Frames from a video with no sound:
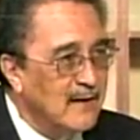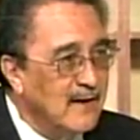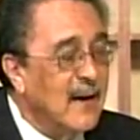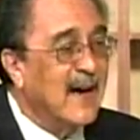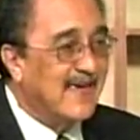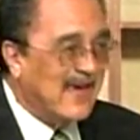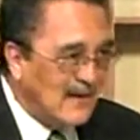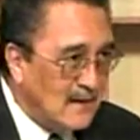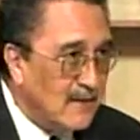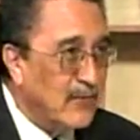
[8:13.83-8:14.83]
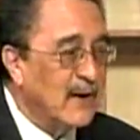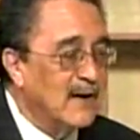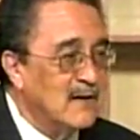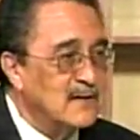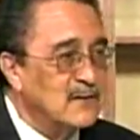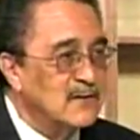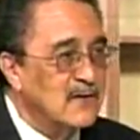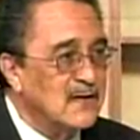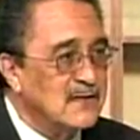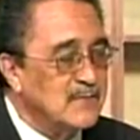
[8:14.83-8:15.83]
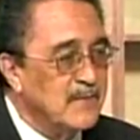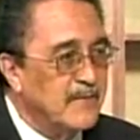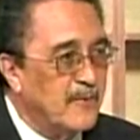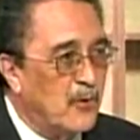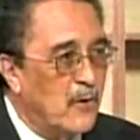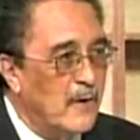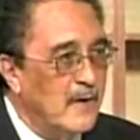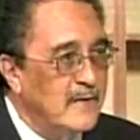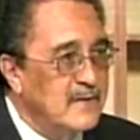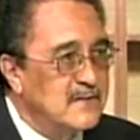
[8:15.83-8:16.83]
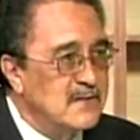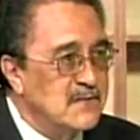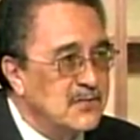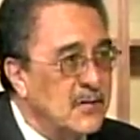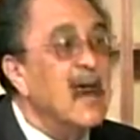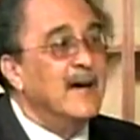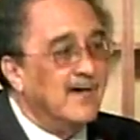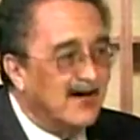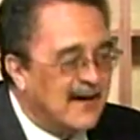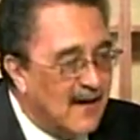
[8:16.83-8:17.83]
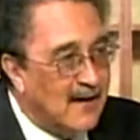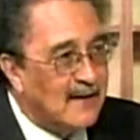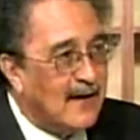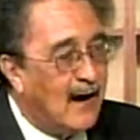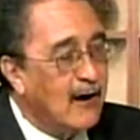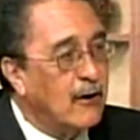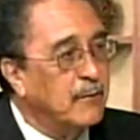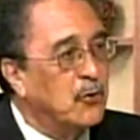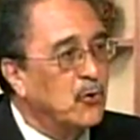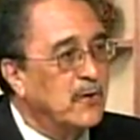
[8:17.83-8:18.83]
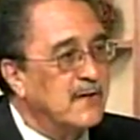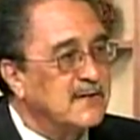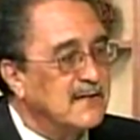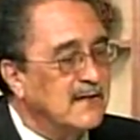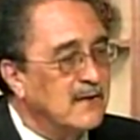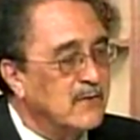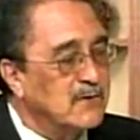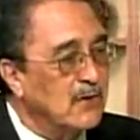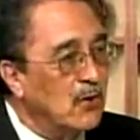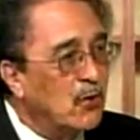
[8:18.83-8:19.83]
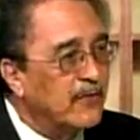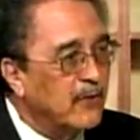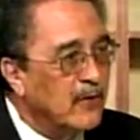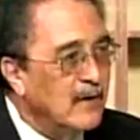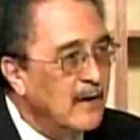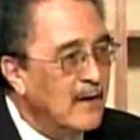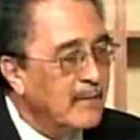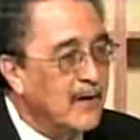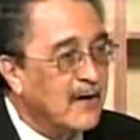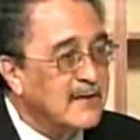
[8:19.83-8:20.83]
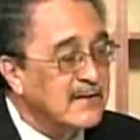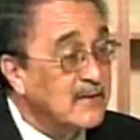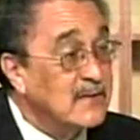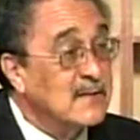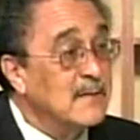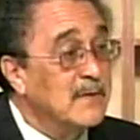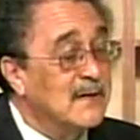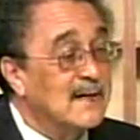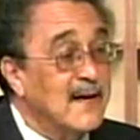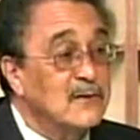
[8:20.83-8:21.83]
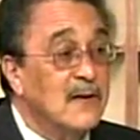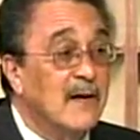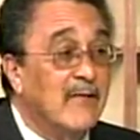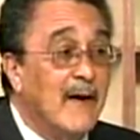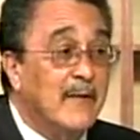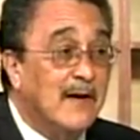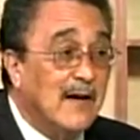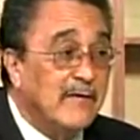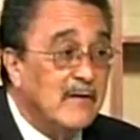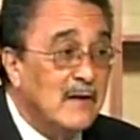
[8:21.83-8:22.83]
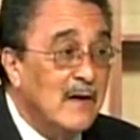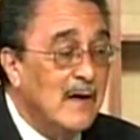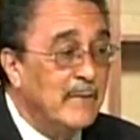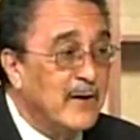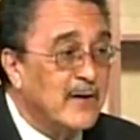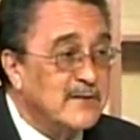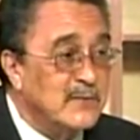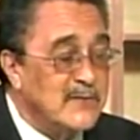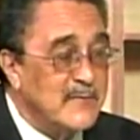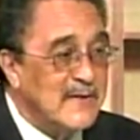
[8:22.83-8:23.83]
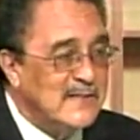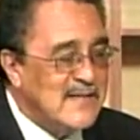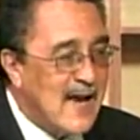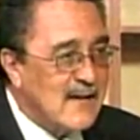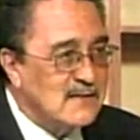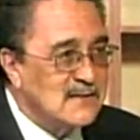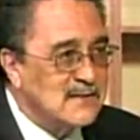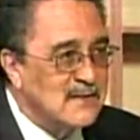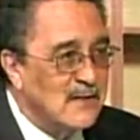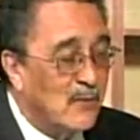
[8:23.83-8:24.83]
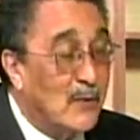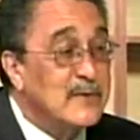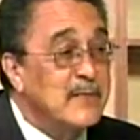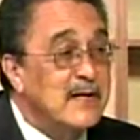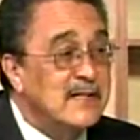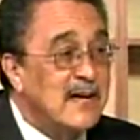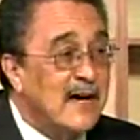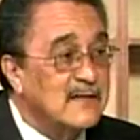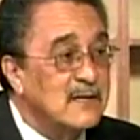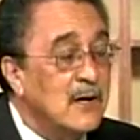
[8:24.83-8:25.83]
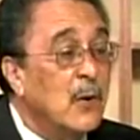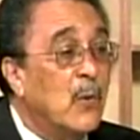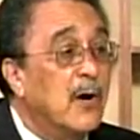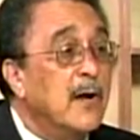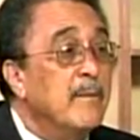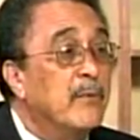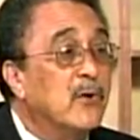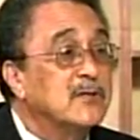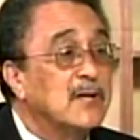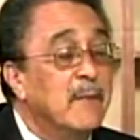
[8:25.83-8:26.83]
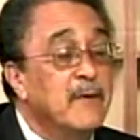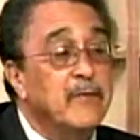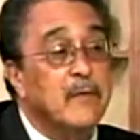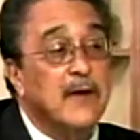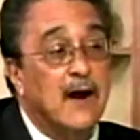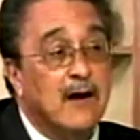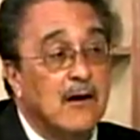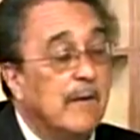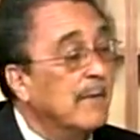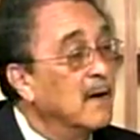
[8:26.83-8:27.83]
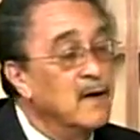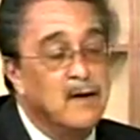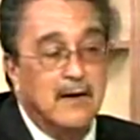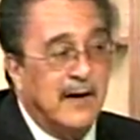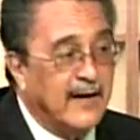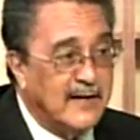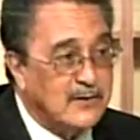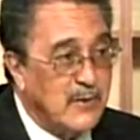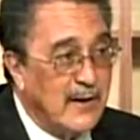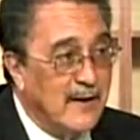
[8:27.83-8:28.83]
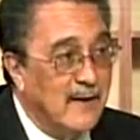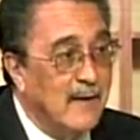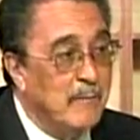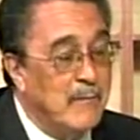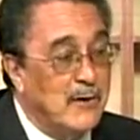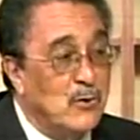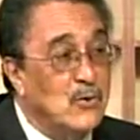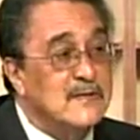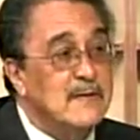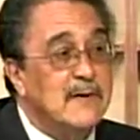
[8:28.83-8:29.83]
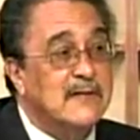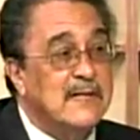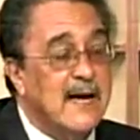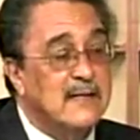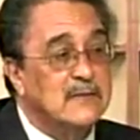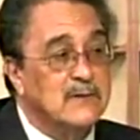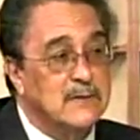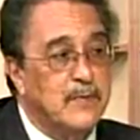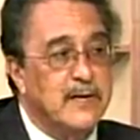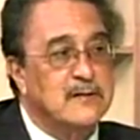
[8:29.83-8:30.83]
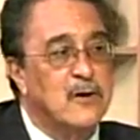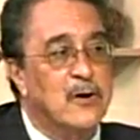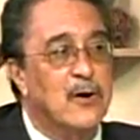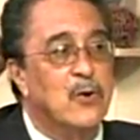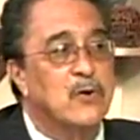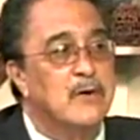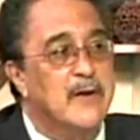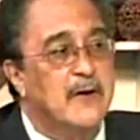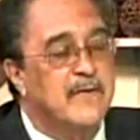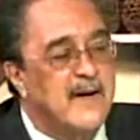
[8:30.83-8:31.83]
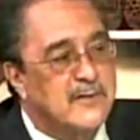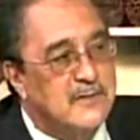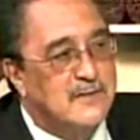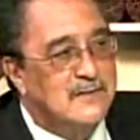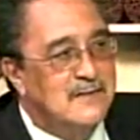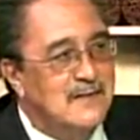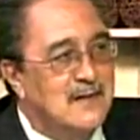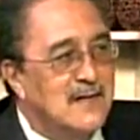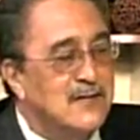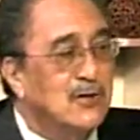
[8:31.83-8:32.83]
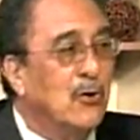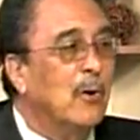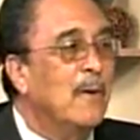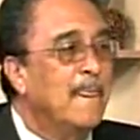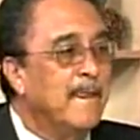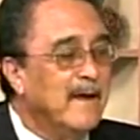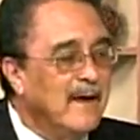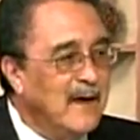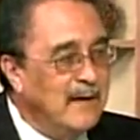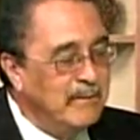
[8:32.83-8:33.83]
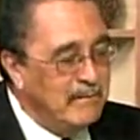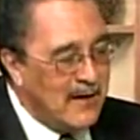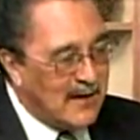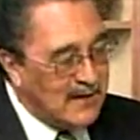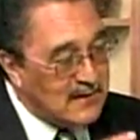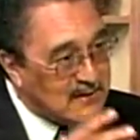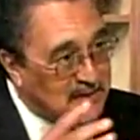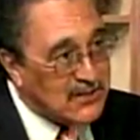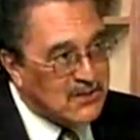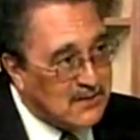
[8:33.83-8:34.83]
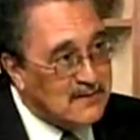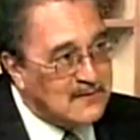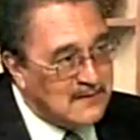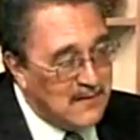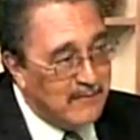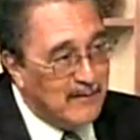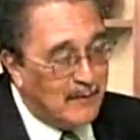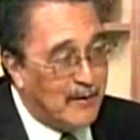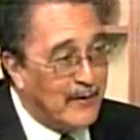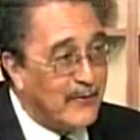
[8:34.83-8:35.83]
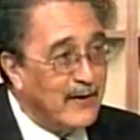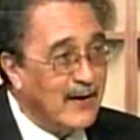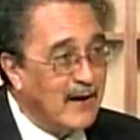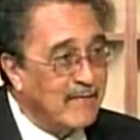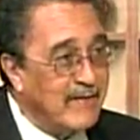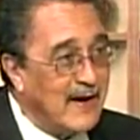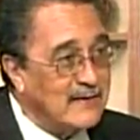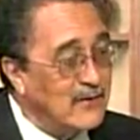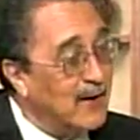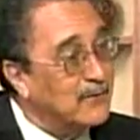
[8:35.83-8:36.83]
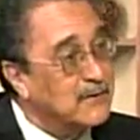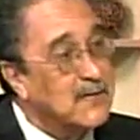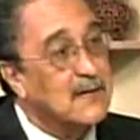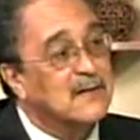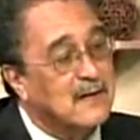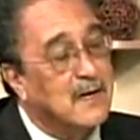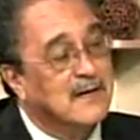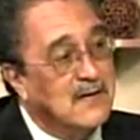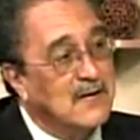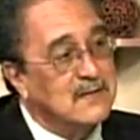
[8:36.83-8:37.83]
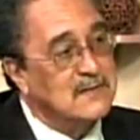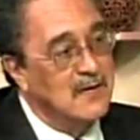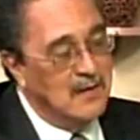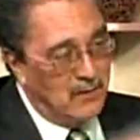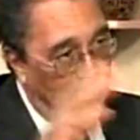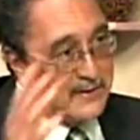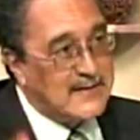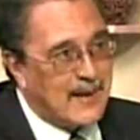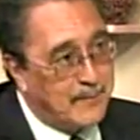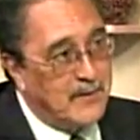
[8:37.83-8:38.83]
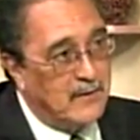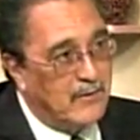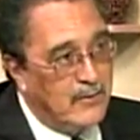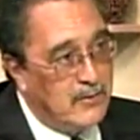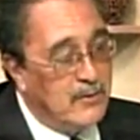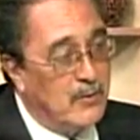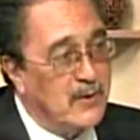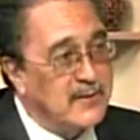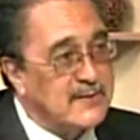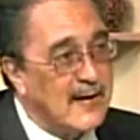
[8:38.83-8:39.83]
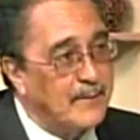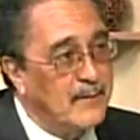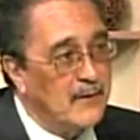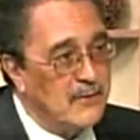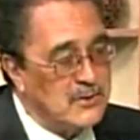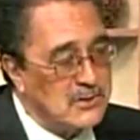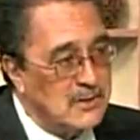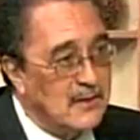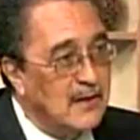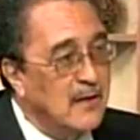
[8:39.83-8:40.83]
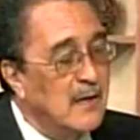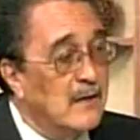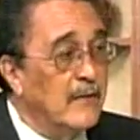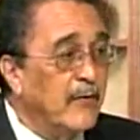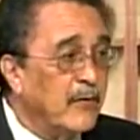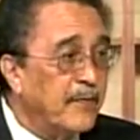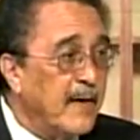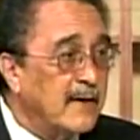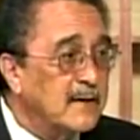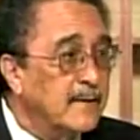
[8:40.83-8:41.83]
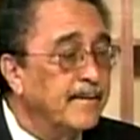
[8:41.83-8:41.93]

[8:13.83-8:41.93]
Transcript: Again they threatened us to take us before the CCJ. Again CARICOM told us that it was unlawful because it was a similar tax to the environmental levy, because it was being taxed, what was being taxed were imports coming from CARICOM and elsewhere, but no similar tax was placed on our local manufacturers. So in making decisions, even about a thing like VAT, you have to take into context what is happening around you and what is happening regionally. The fourth factor